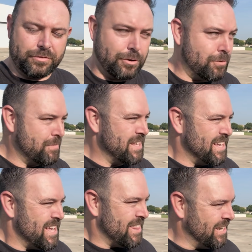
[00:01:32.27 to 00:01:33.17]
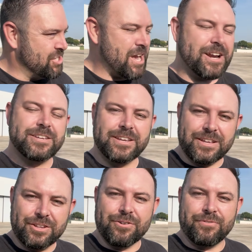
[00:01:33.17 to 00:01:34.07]
So I think Jack's going to get
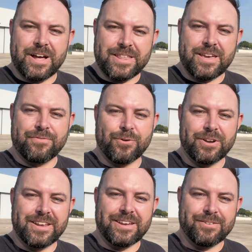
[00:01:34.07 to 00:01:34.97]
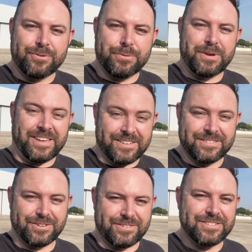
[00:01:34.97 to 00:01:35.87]
to go fly the A4 today with me.
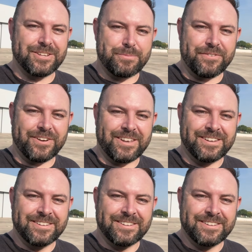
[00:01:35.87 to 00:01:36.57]
So it's going to be fun.